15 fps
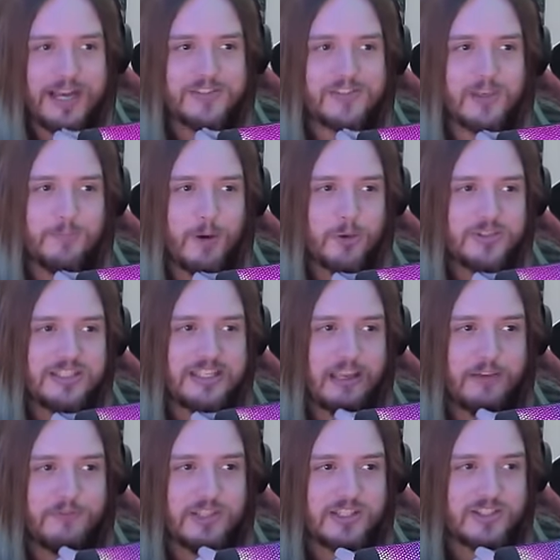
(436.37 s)
the most
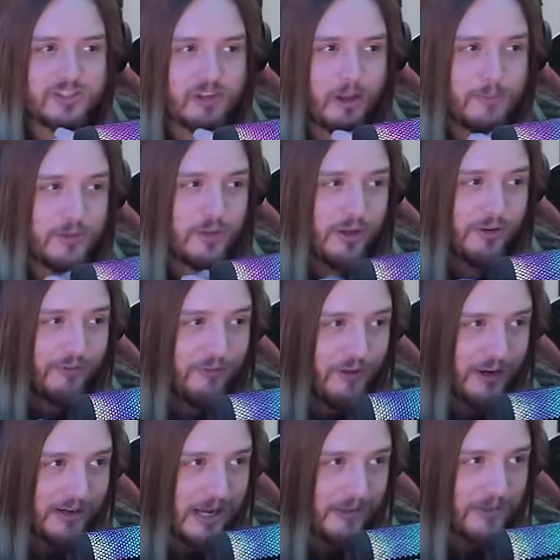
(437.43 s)
gifted subs, you can
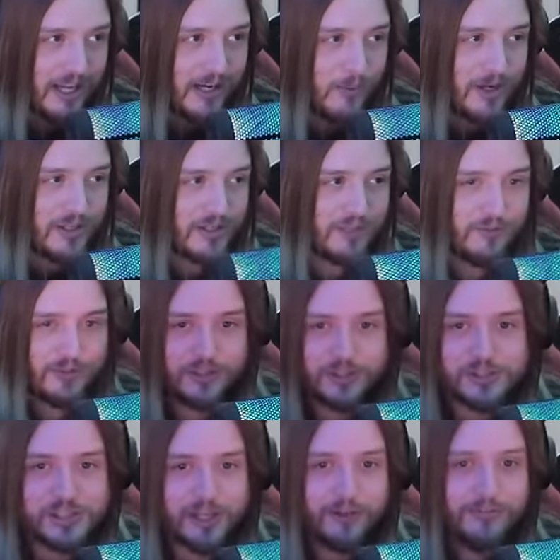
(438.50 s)
figure out that question for
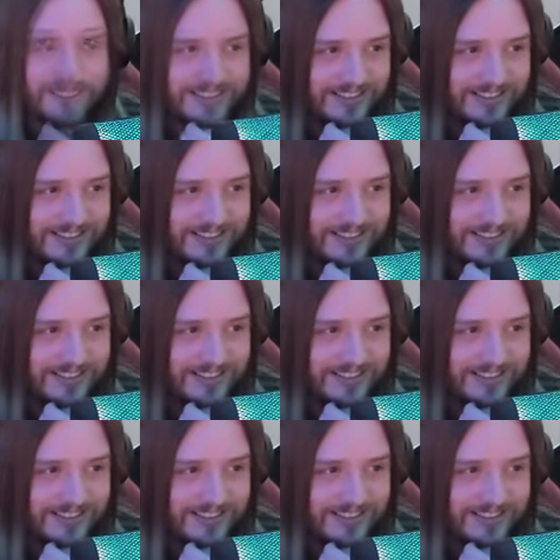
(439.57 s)
yourself.